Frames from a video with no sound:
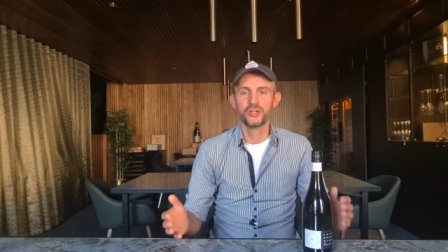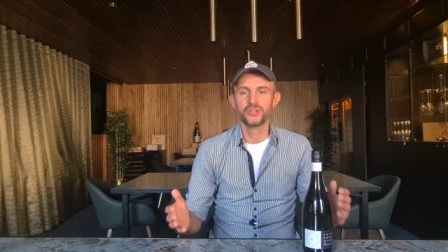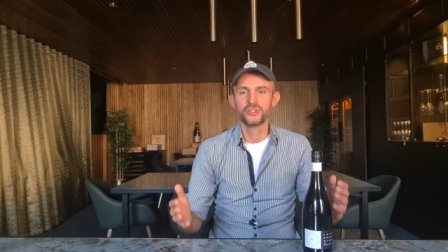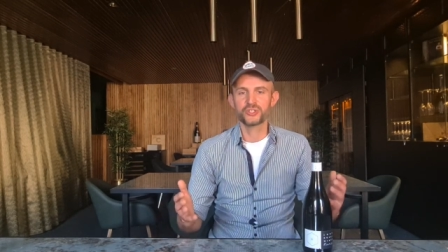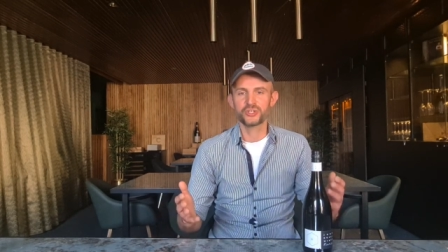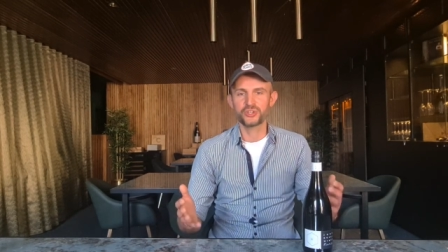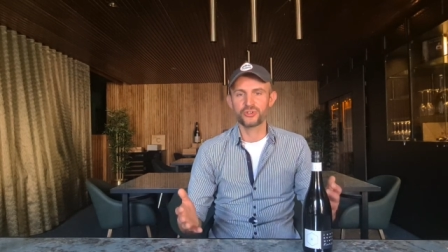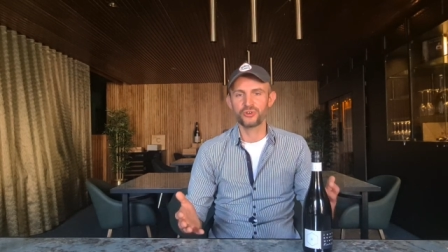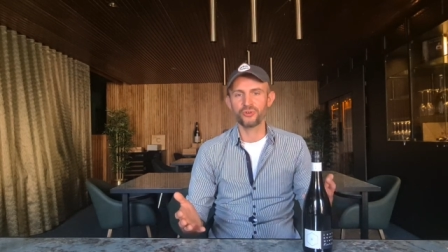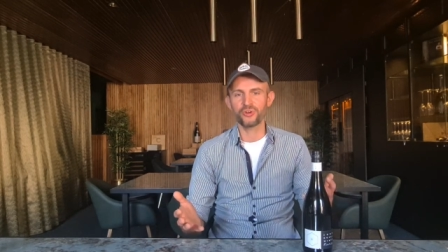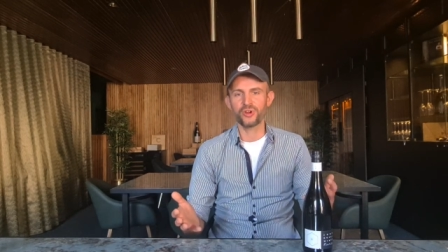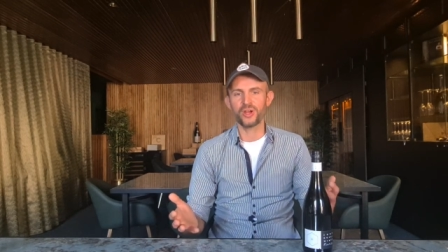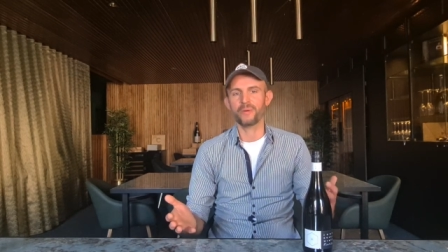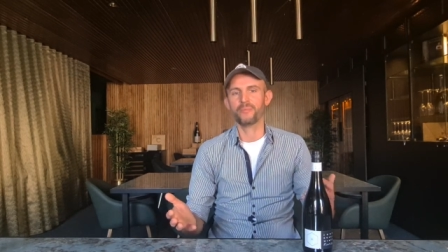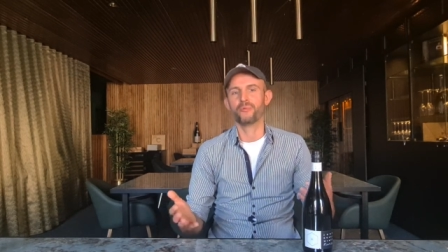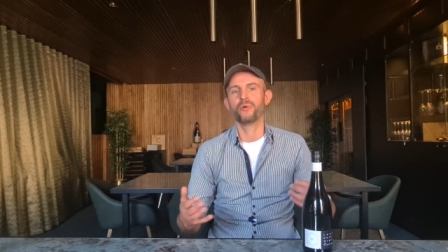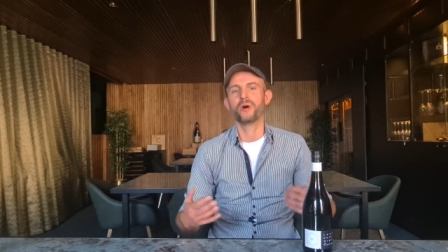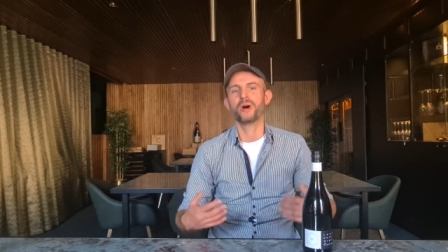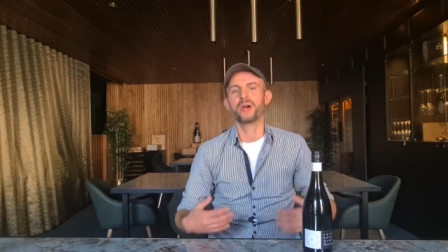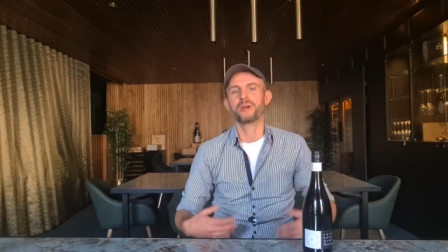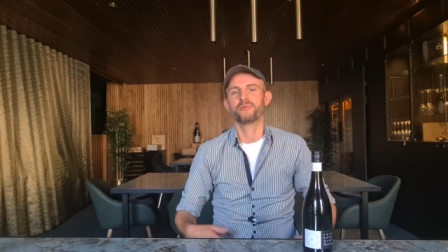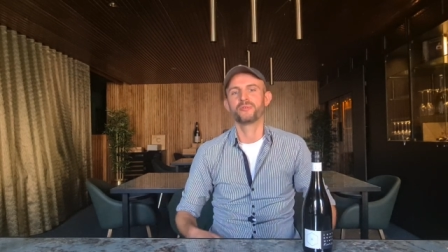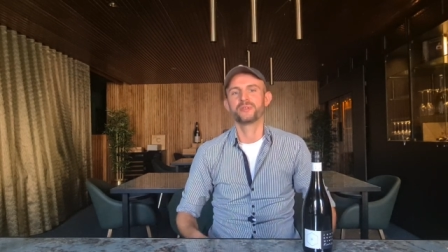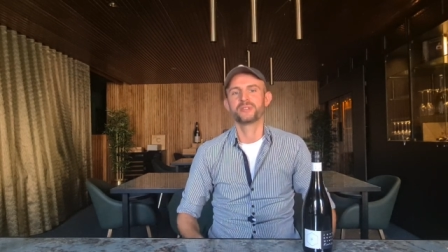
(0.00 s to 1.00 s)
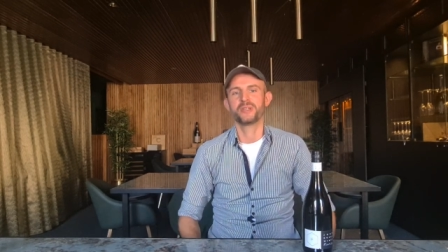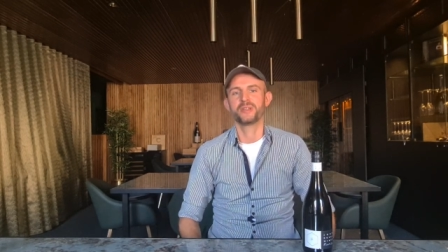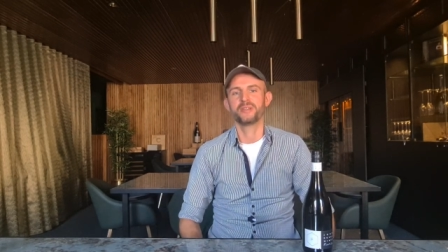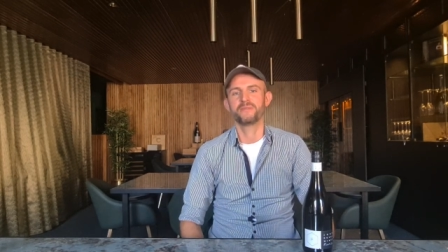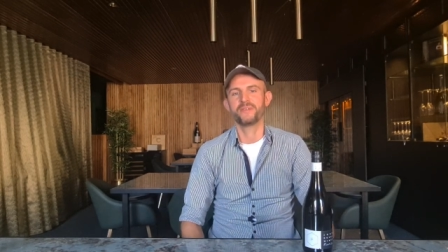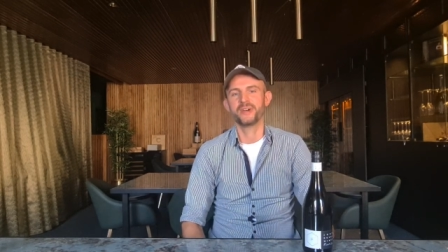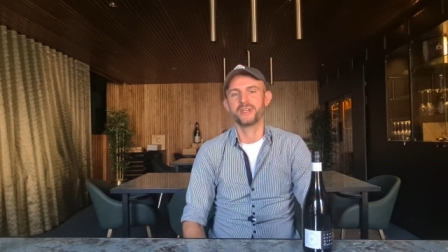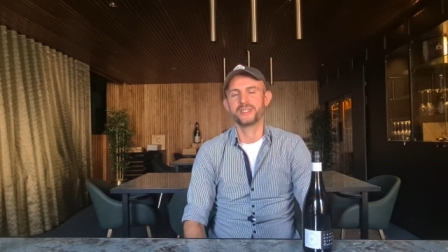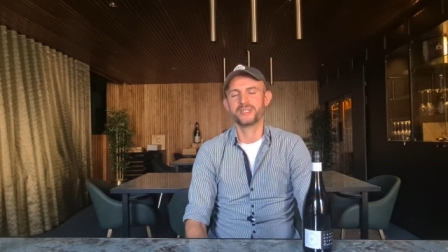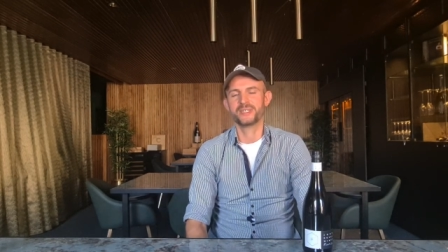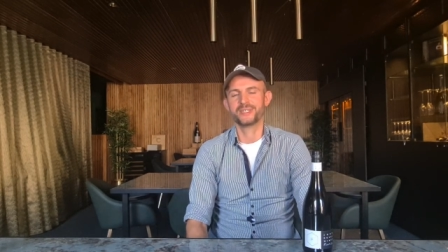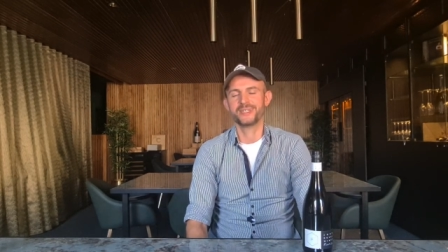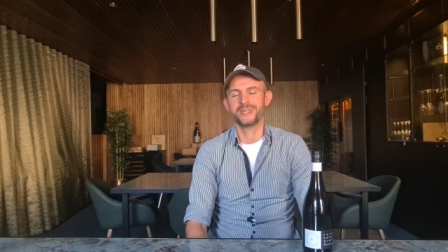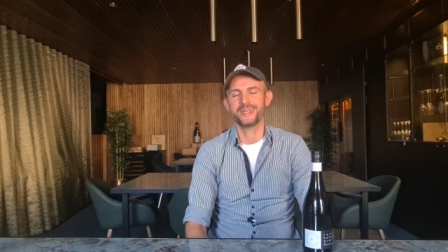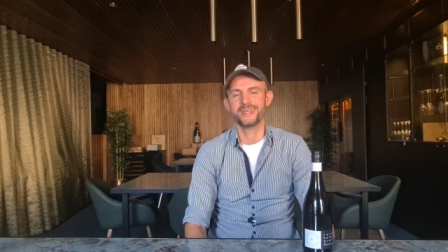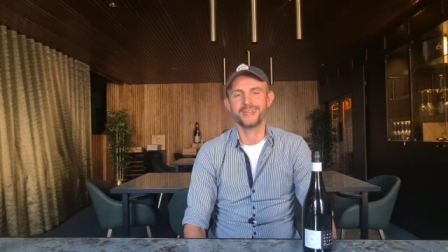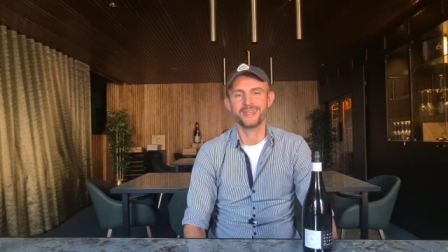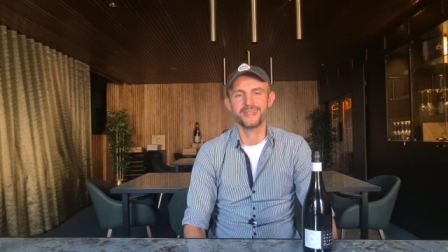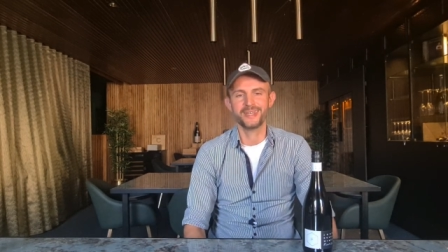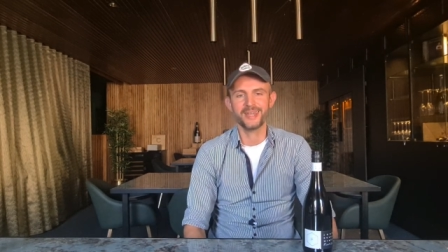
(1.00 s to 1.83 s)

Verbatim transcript: Screw cup wine was invented in